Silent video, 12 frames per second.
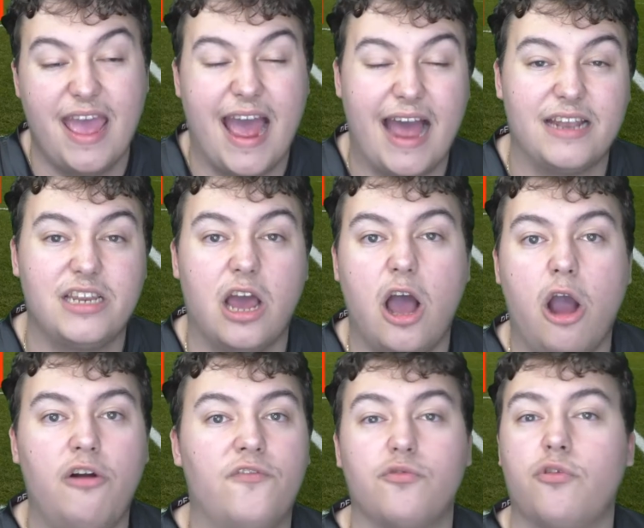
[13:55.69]
And
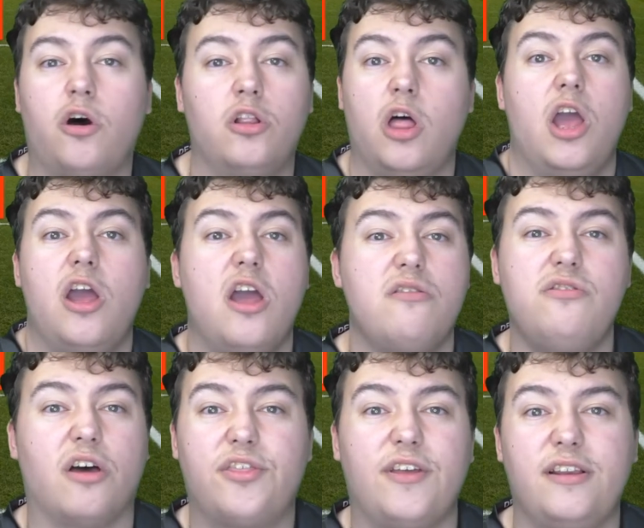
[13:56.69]
overall,
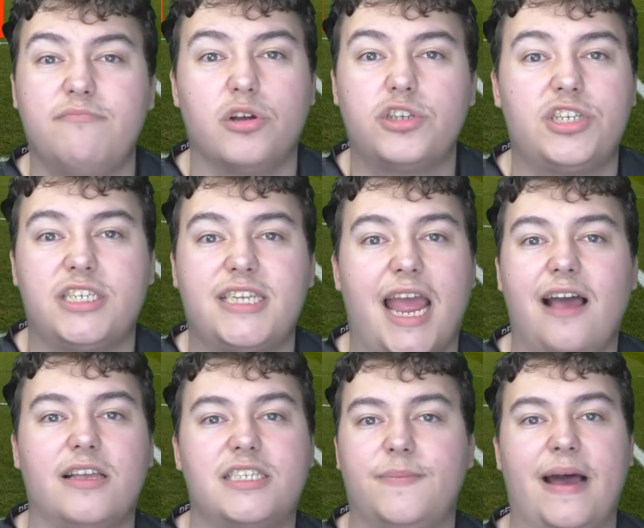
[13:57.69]
nothing much to say
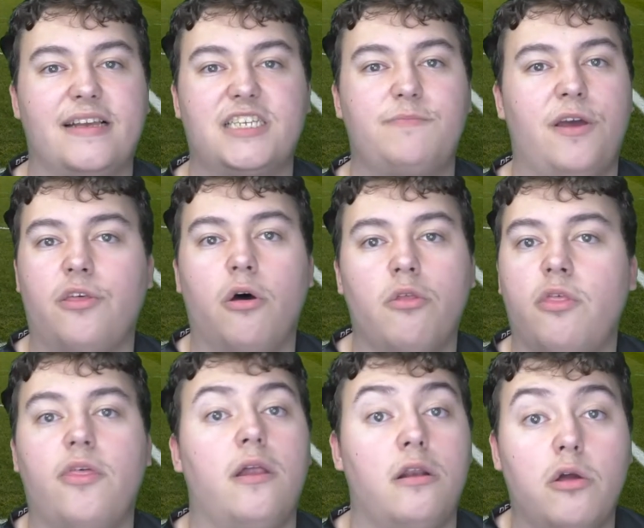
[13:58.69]
else about Smith other
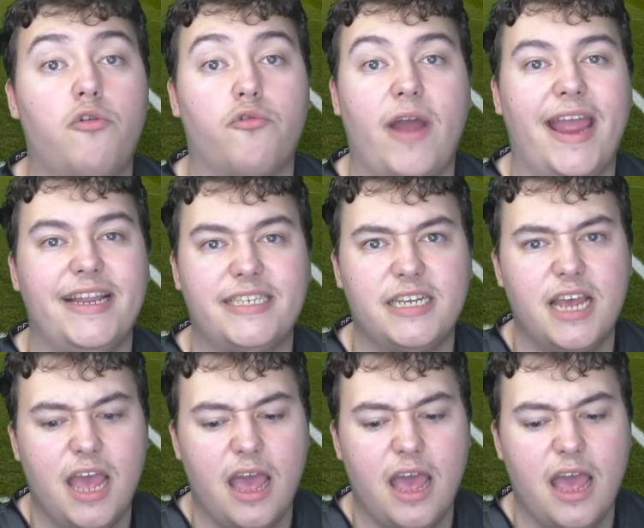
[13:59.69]
than great.